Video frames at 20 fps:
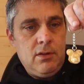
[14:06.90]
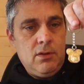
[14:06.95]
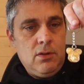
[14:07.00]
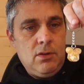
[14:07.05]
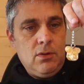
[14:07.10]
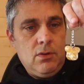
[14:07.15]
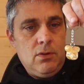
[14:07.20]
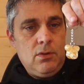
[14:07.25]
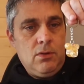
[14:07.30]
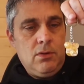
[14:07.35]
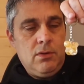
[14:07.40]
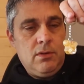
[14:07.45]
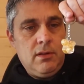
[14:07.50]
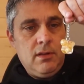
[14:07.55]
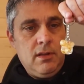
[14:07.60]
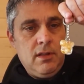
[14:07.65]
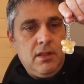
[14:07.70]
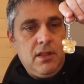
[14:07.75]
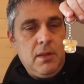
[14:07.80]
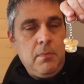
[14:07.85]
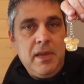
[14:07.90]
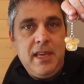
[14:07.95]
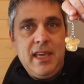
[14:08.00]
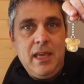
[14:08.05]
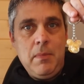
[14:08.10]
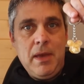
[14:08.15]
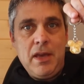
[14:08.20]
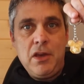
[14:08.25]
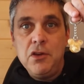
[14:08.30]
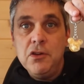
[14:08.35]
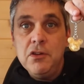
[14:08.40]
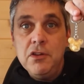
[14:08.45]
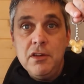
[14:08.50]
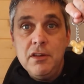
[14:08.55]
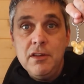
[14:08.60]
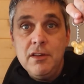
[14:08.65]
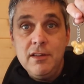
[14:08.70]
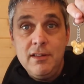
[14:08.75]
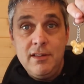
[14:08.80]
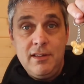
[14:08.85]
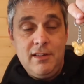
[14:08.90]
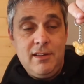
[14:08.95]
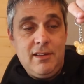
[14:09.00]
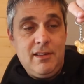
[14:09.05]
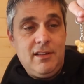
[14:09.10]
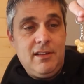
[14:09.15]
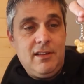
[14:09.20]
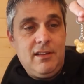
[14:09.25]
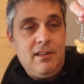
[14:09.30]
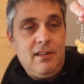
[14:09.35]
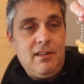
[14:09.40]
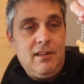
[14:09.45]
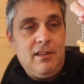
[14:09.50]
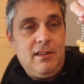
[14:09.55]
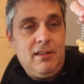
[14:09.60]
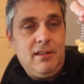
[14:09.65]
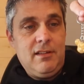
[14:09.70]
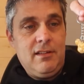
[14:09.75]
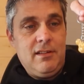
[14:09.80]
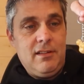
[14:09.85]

or the Mickey Megan. Uh,